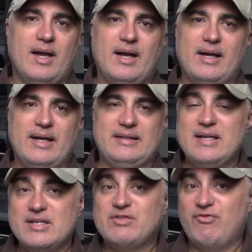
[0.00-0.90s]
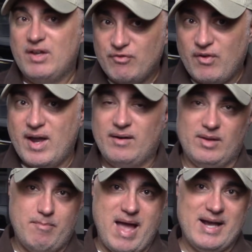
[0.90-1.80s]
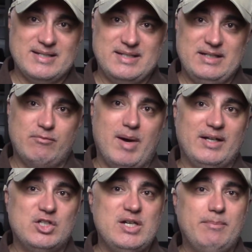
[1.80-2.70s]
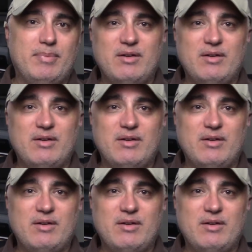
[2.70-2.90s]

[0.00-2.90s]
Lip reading: It does fit fine on the back seat of my Jeep,